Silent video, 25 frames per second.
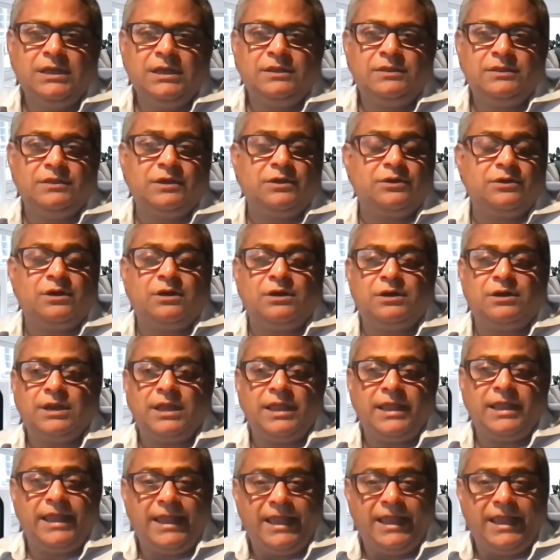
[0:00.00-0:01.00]
there
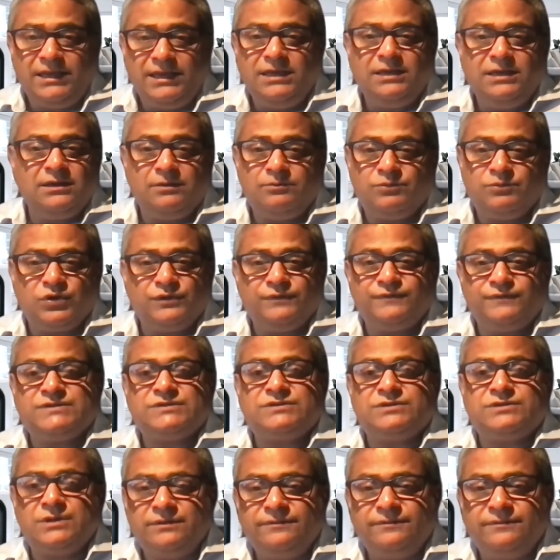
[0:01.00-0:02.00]
are any number of
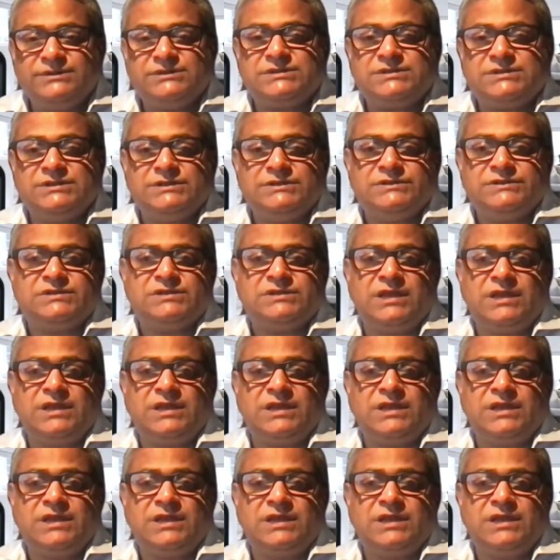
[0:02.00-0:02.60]
services